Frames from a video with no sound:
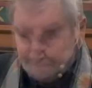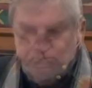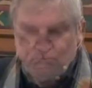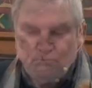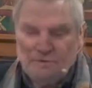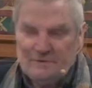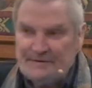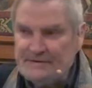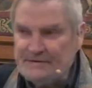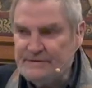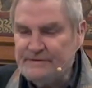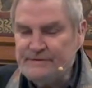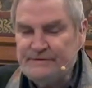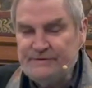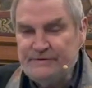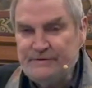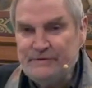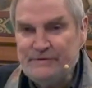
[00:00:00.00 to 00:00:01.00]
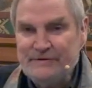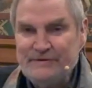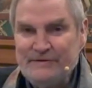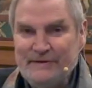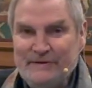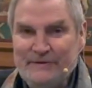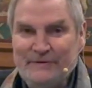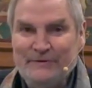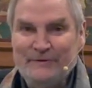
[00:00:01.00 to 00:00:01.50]
which students
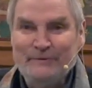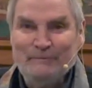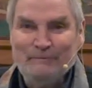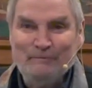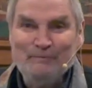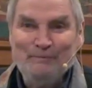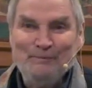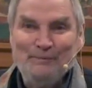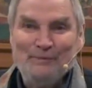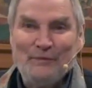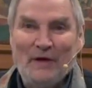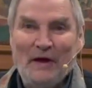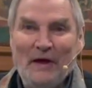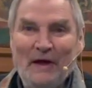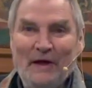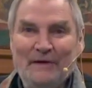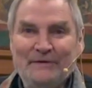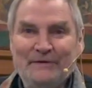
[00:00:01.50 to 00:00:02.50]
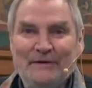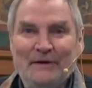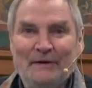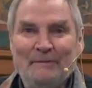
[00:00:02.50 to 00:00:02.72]
tend to do, and